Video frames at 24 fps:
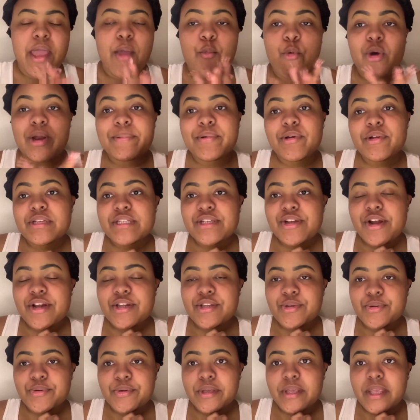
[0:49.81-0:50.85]
And what I'm going to start
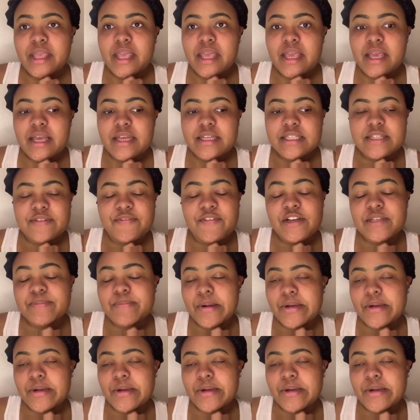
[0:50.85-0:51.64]
doing is the first